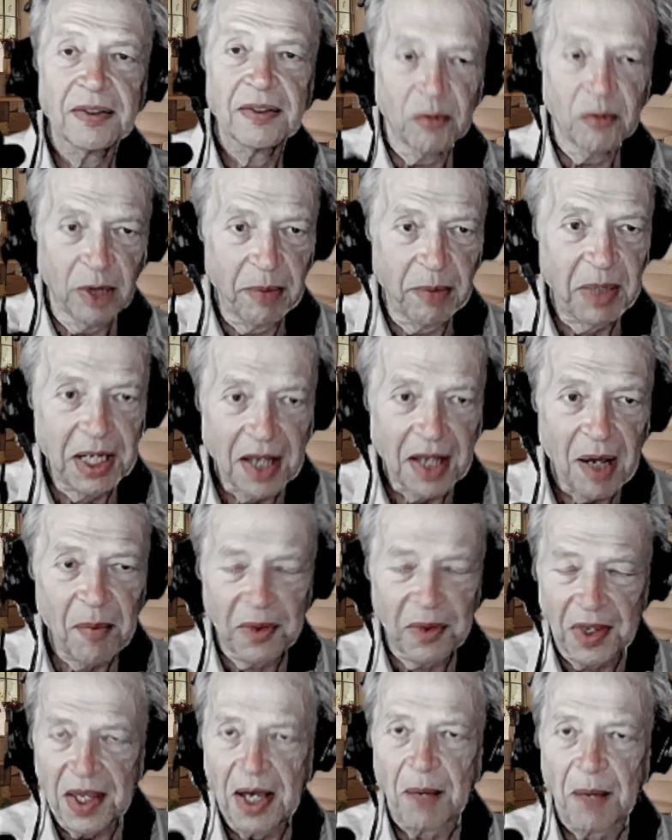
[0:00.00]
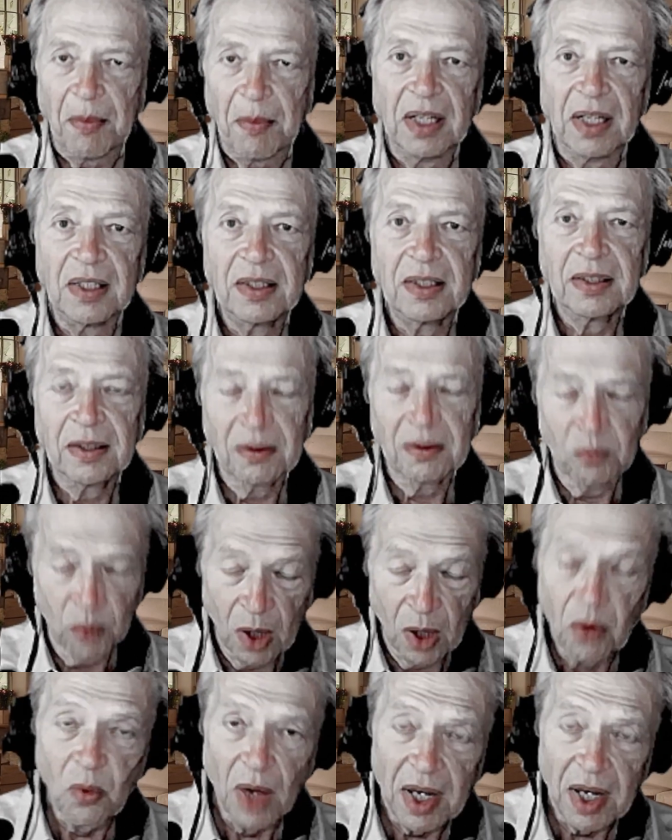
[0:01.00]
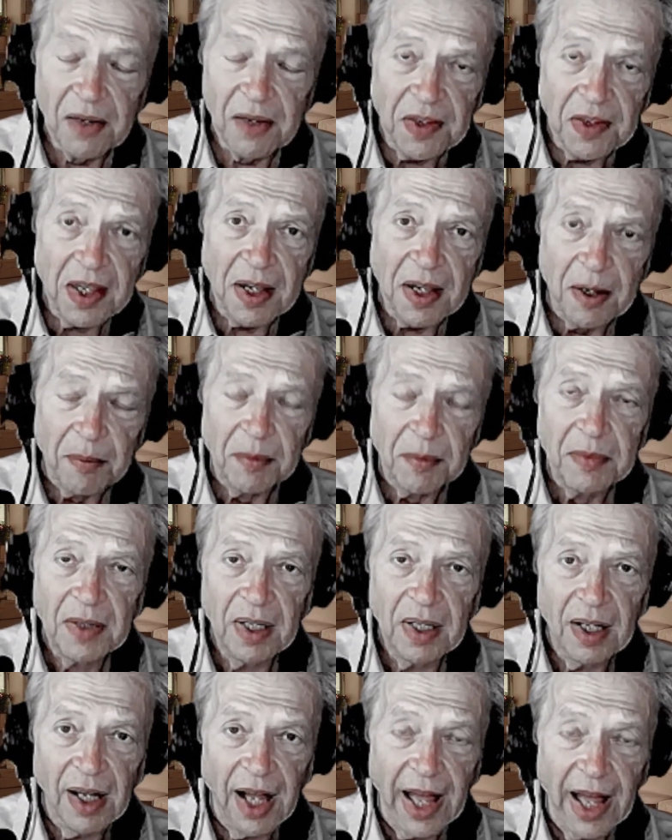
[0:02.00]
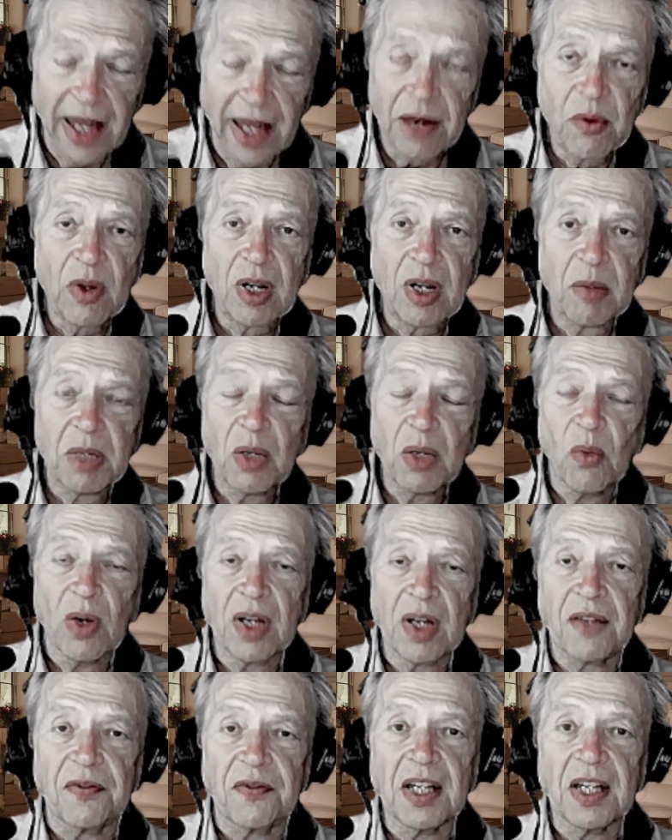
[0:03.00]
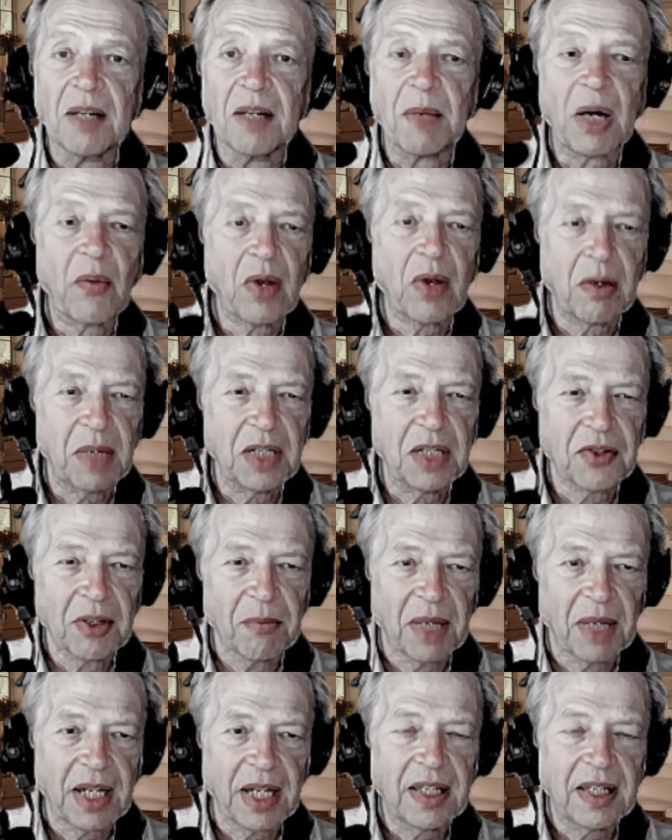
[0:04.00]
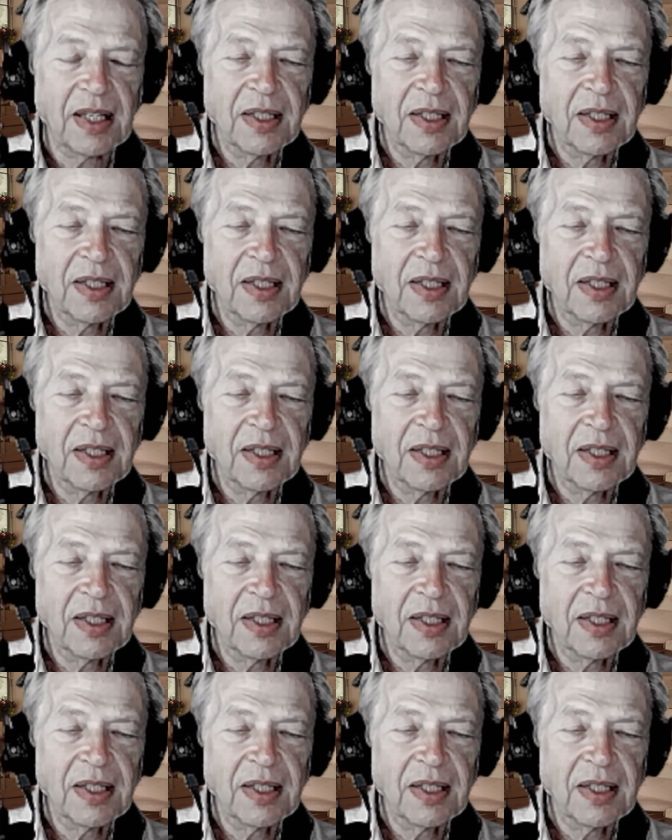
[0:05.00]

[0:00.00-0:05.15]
We become them. We're one of them. I don't want to be one of them. I want to be somebody